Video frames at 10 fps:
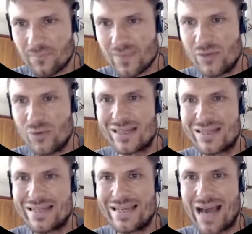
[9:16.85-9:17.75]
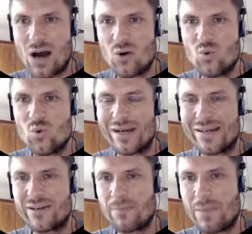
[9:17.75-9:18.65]
you can see how
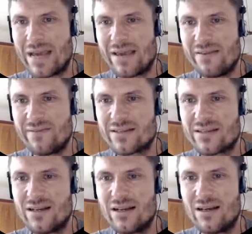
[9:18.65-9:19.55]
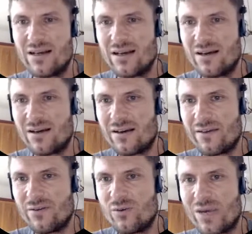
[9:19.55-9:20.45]
it behaves
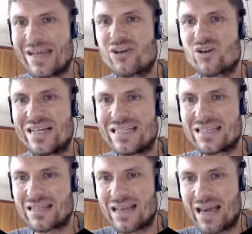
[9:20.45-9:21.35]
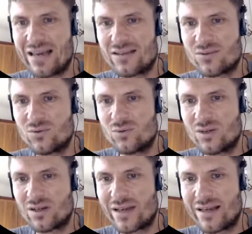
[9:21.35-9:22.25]
if you increase K. So
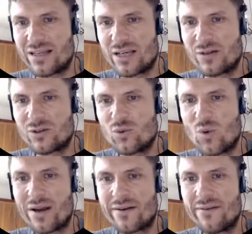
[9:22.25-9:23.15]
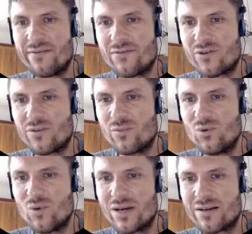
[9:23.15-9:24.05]
K is equal to 1 for the blue
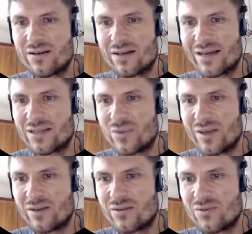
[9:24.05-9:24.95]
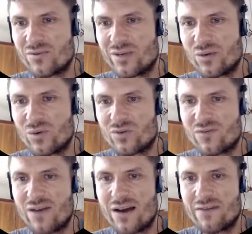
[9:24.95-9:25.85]
one, K is equal to
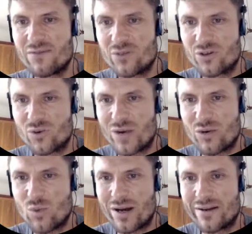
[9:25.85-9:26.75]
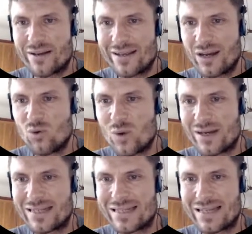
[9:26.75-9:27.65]
5 for the red one, then yellow one
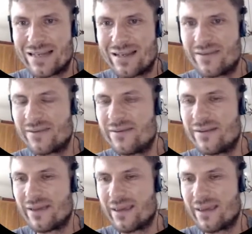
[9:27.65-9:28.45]
is 10, and the